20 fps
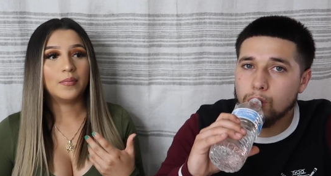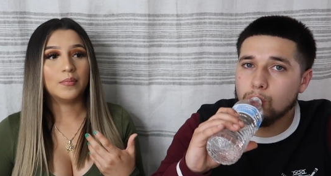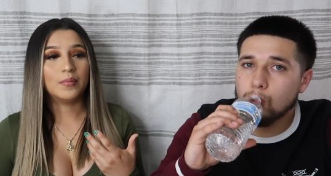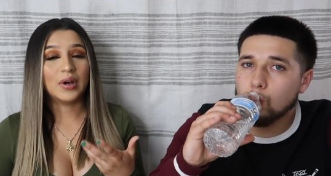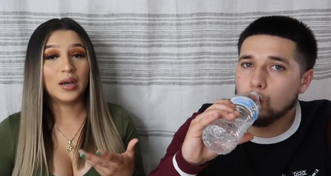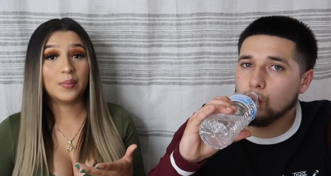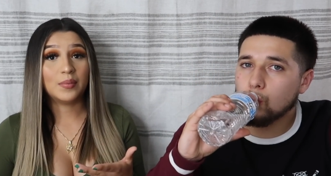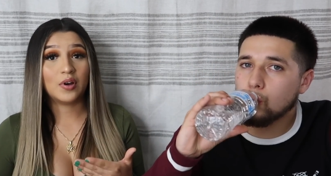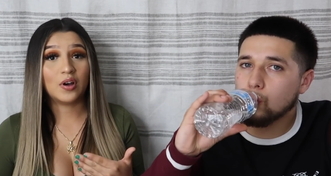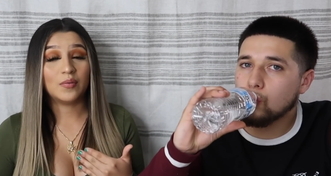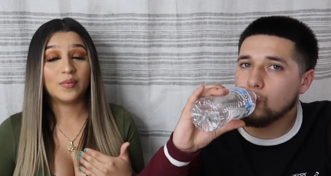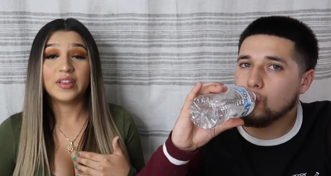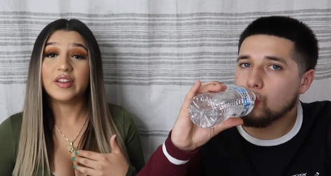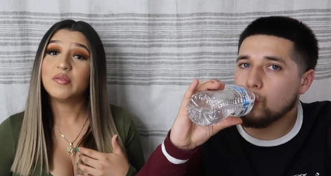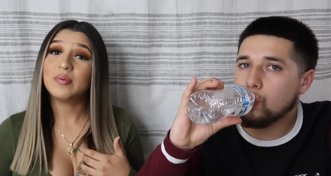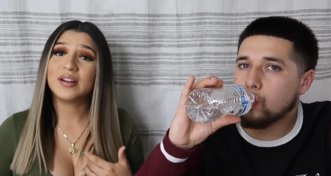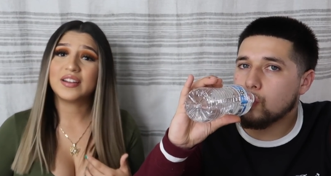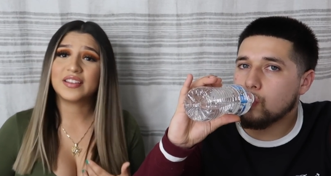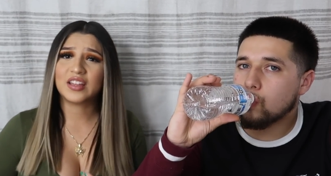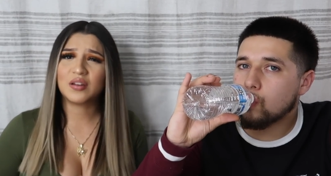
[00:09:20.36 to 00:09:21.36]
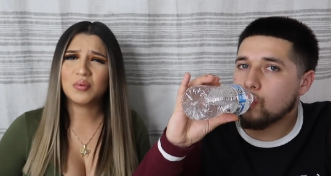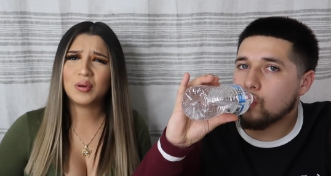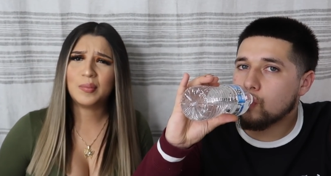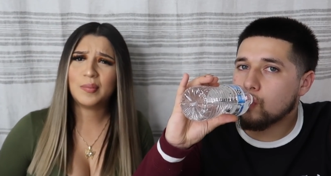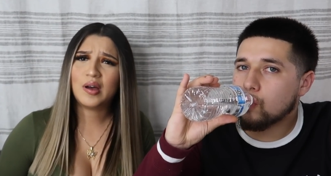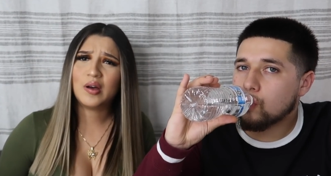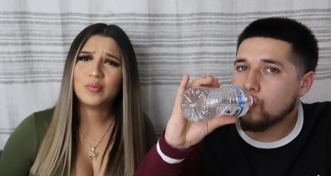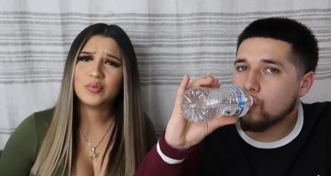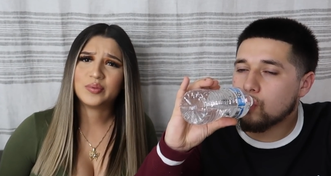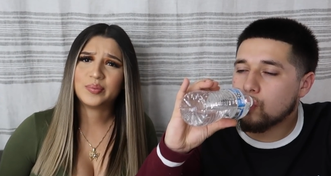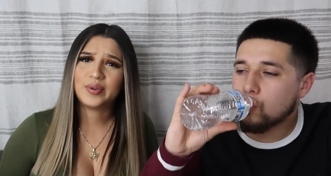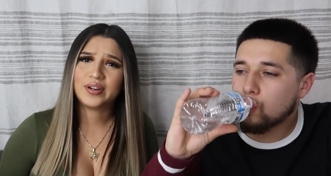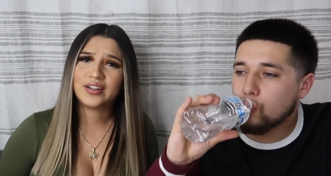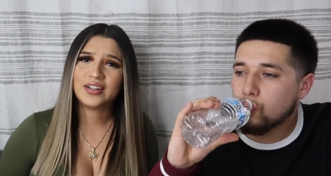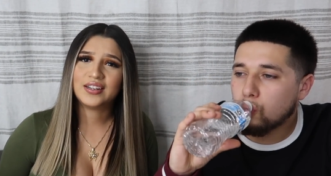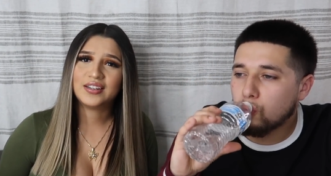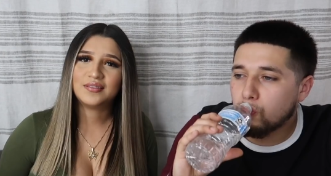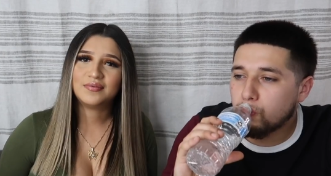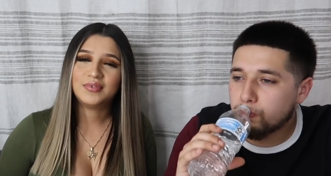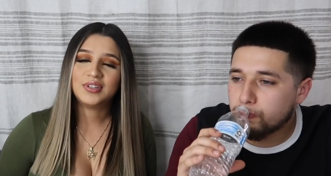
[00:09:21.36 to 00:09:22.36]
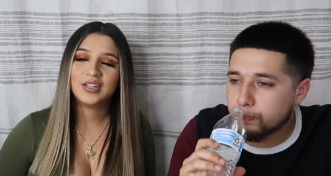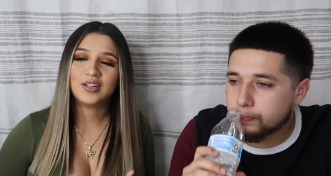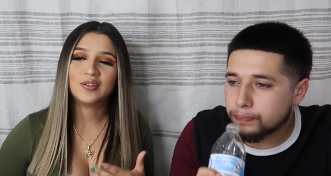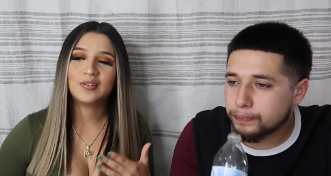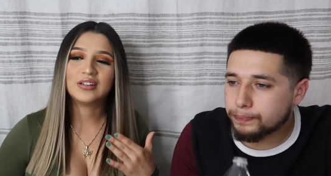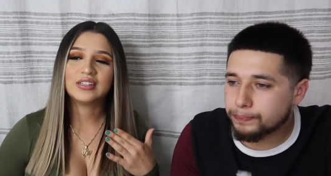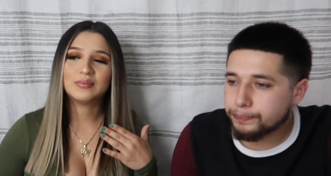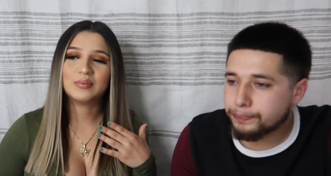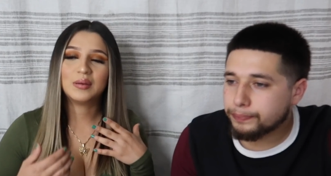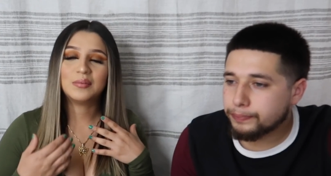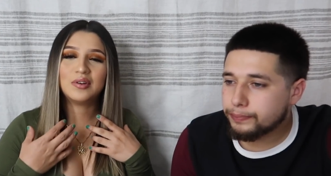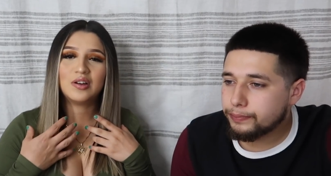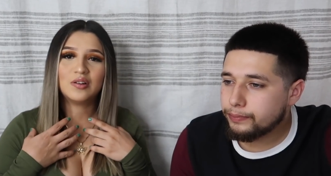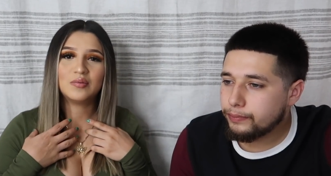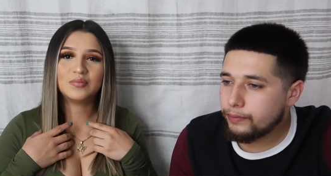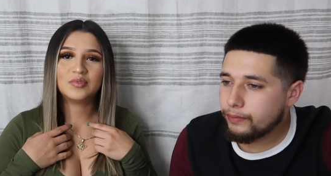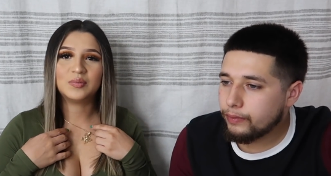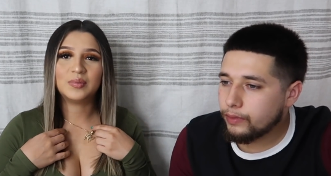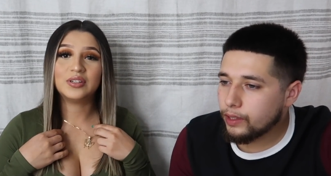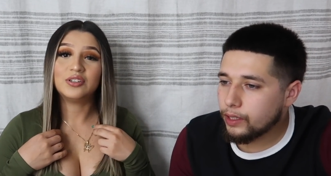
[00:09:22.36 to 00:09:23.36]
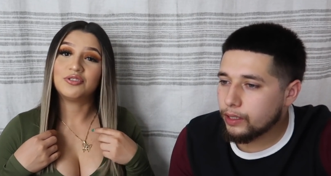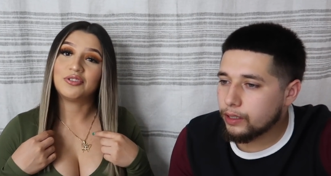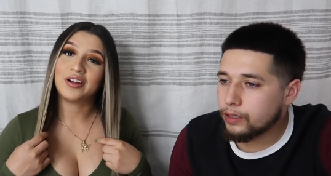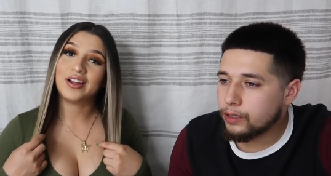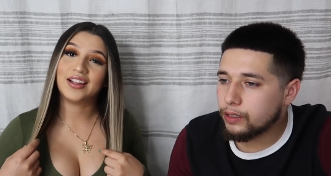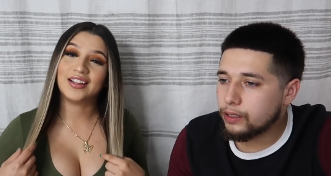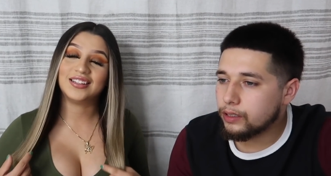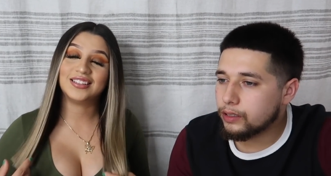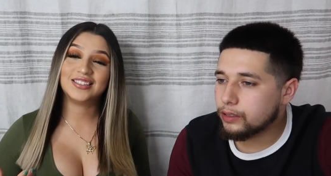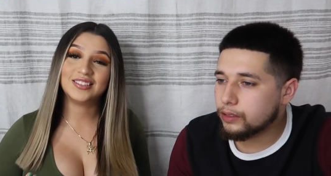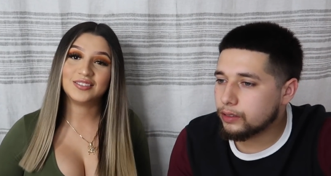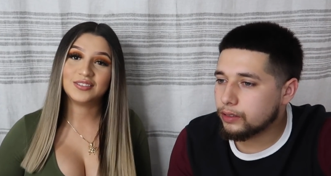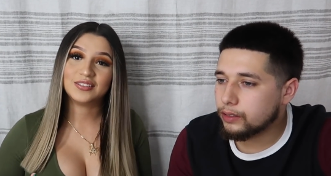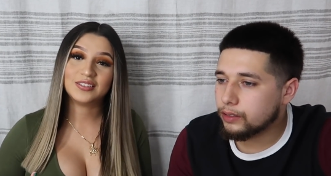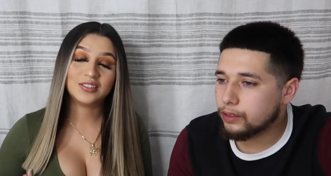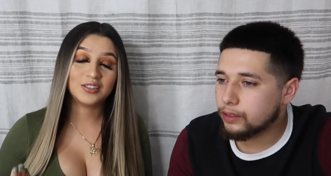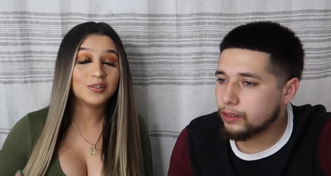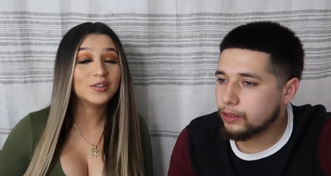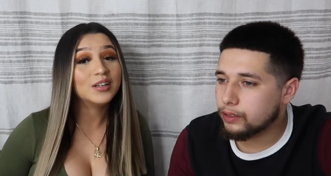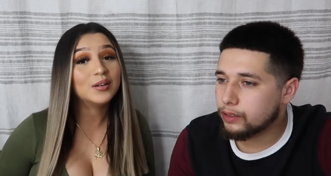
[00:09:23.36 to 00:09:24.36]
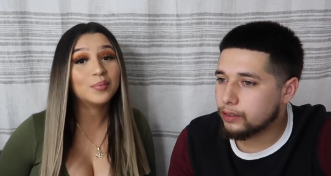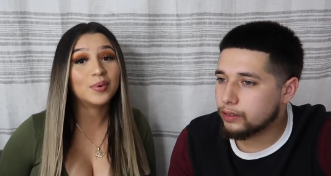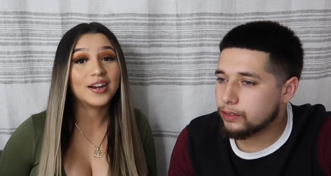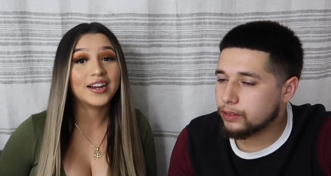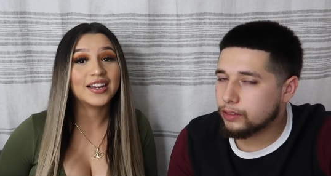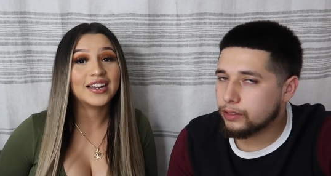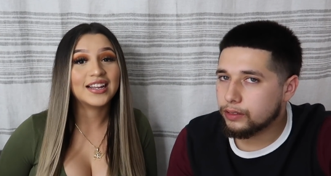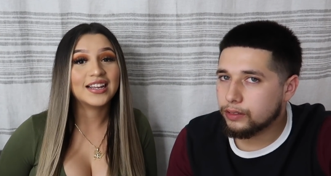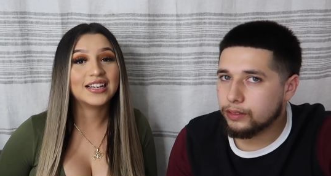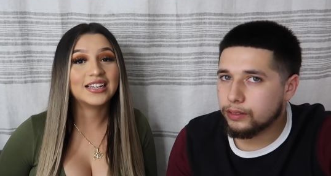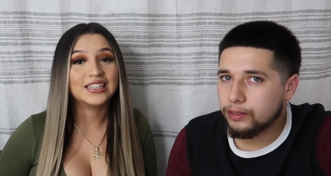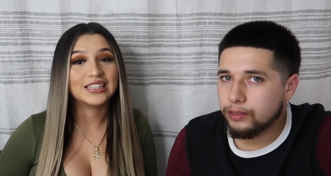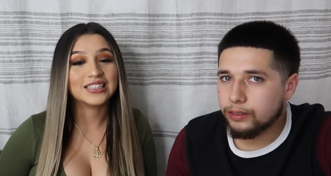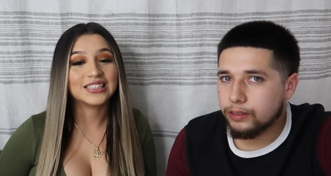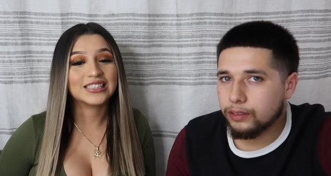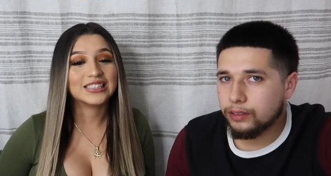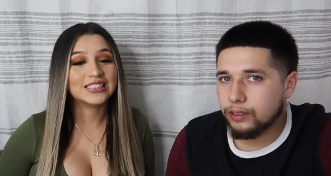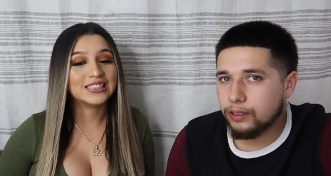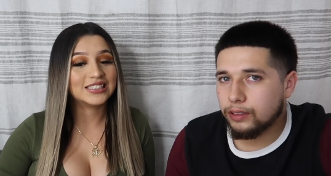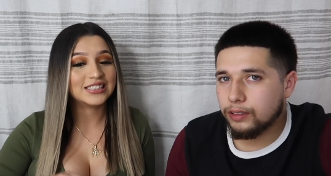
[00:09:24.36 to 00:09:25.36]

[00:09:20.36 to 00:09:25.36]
Speaker 1: my mom everybody thought my mom was pregnant you know because my mom's been trying to still get pregnant because